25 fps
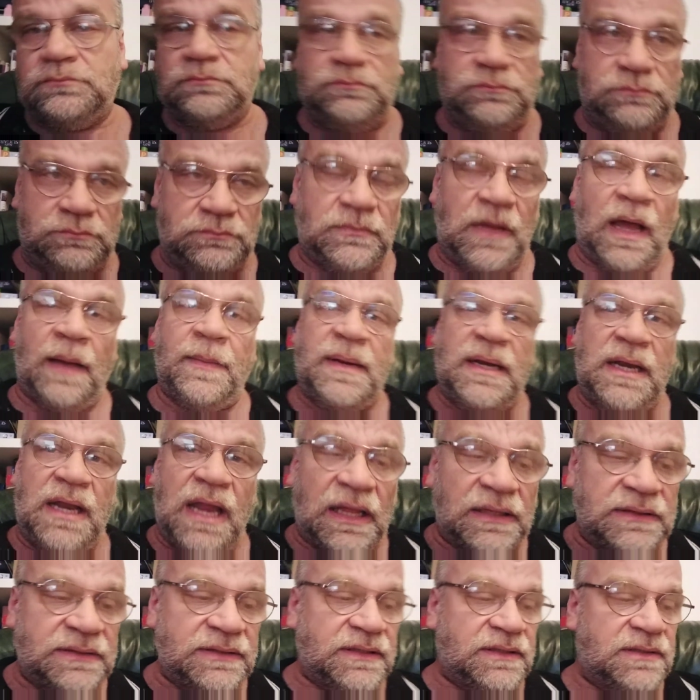I'm in
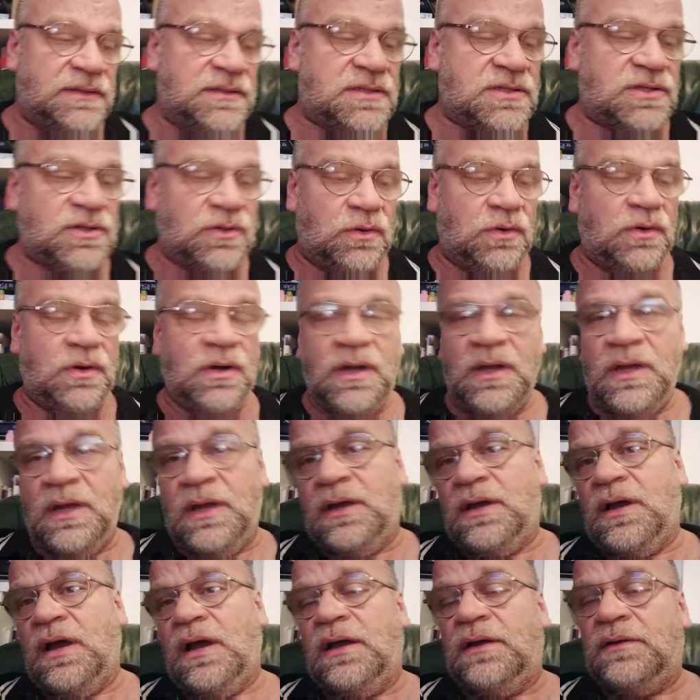London, so
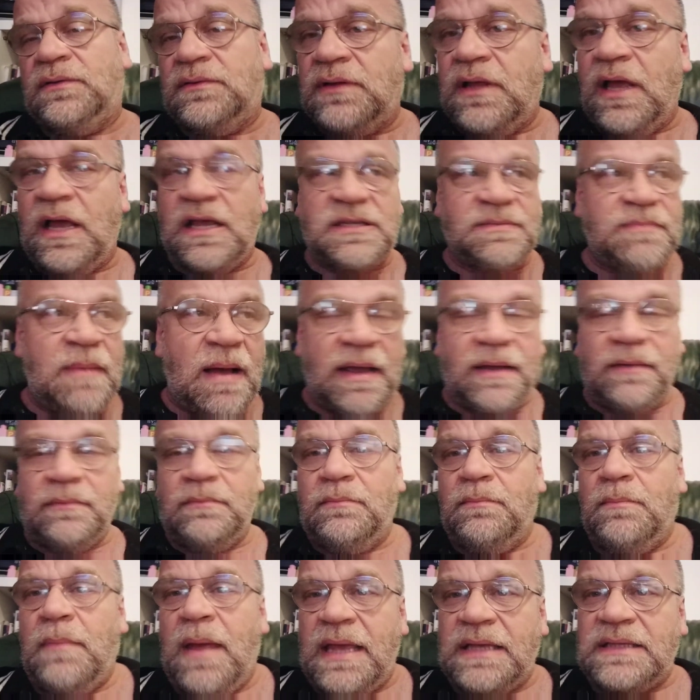as my
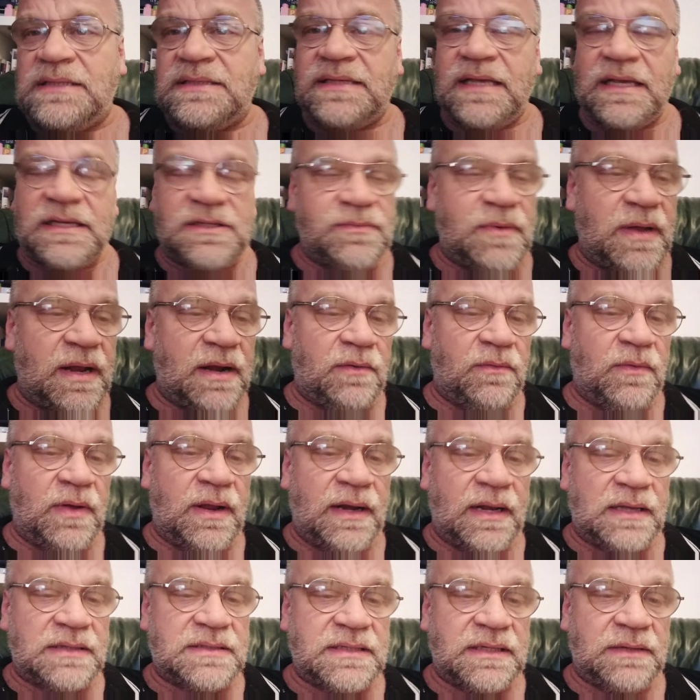mate says, when
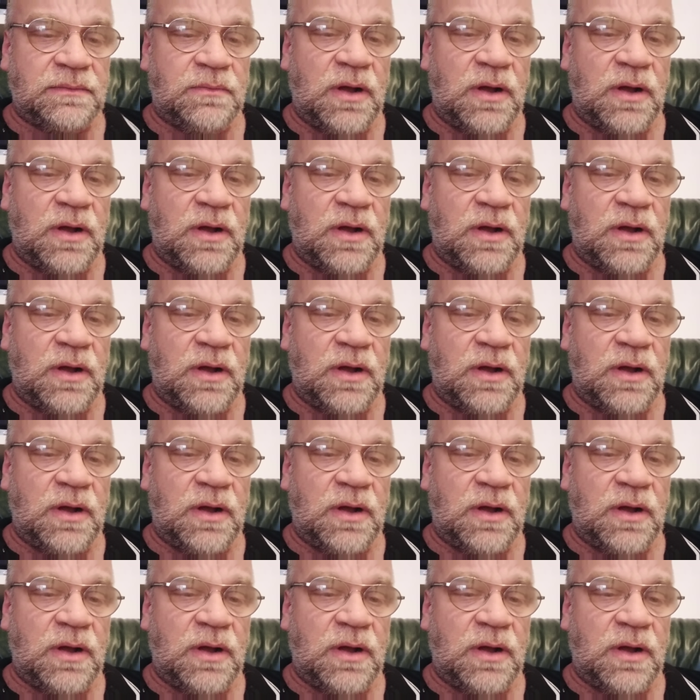I said, well,